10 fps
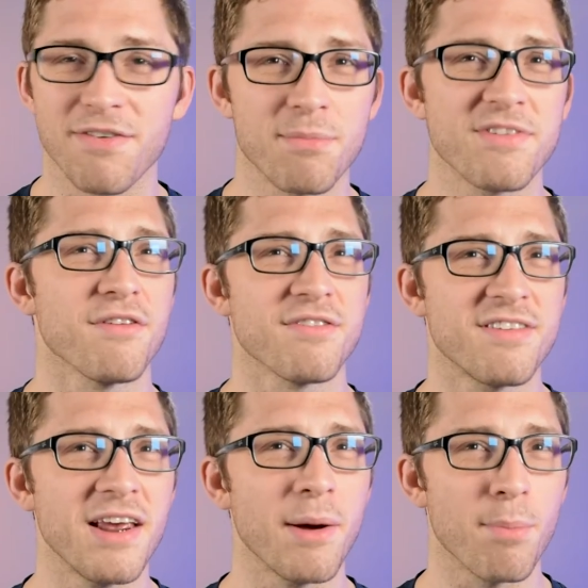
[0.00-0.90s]
if I'm still
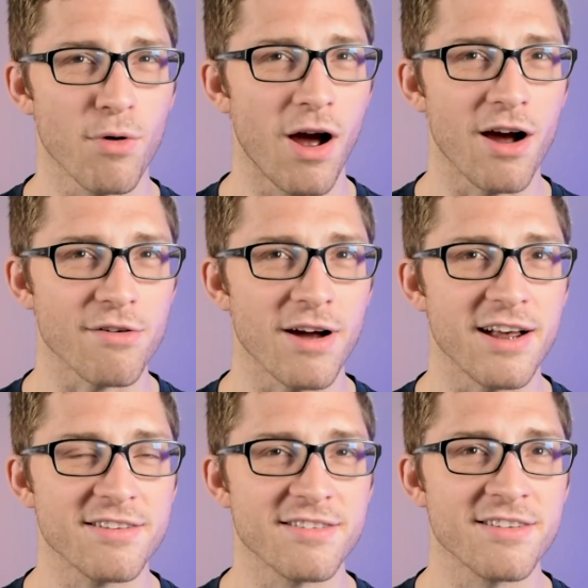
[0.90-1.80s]
seeing
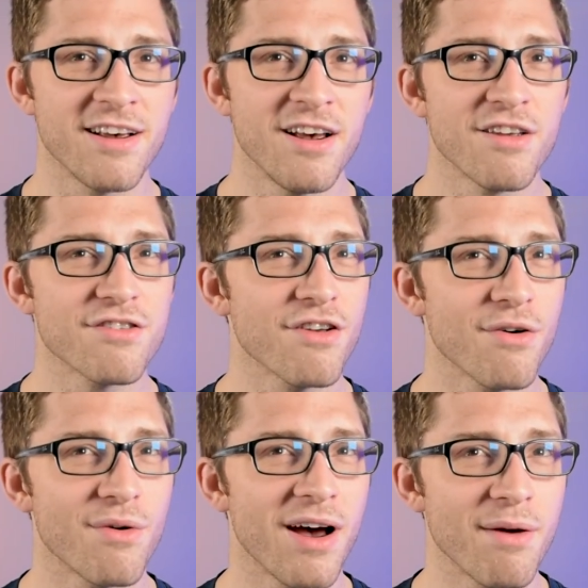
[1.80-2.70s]
progress.
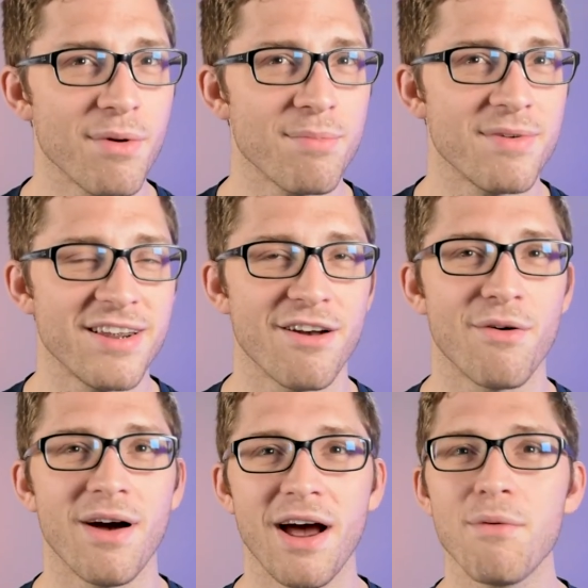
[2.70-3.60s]
So I would,
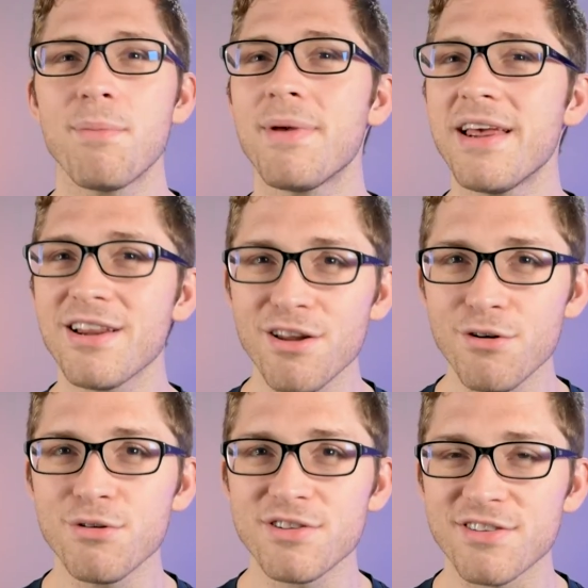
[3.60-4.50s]
I would be
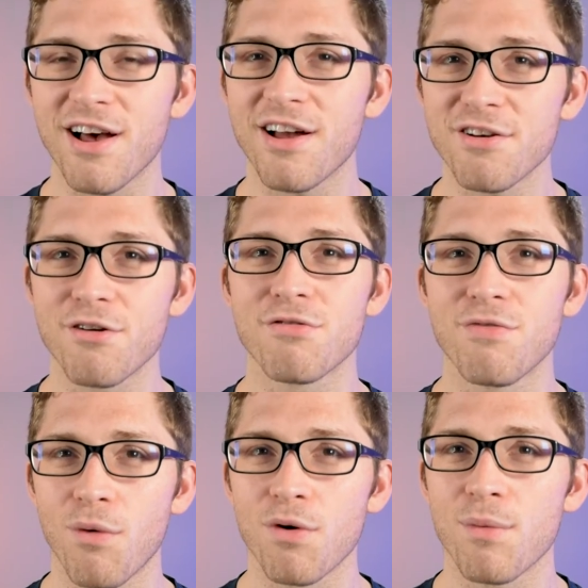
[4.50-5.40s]
loose on your
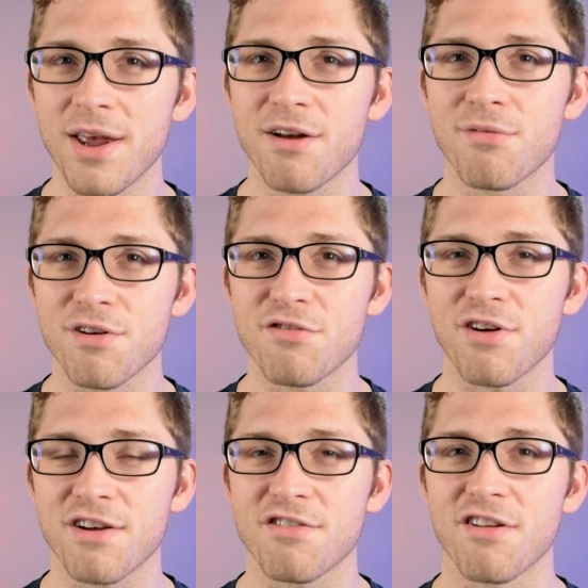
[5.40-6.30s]
4 week
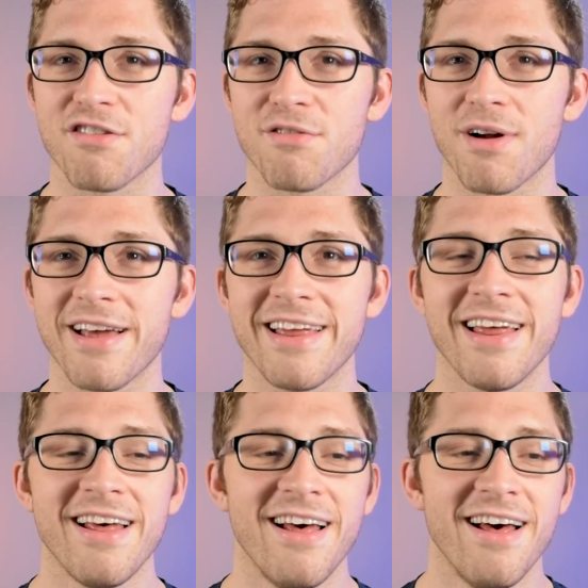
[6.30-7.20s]
restrictions, right?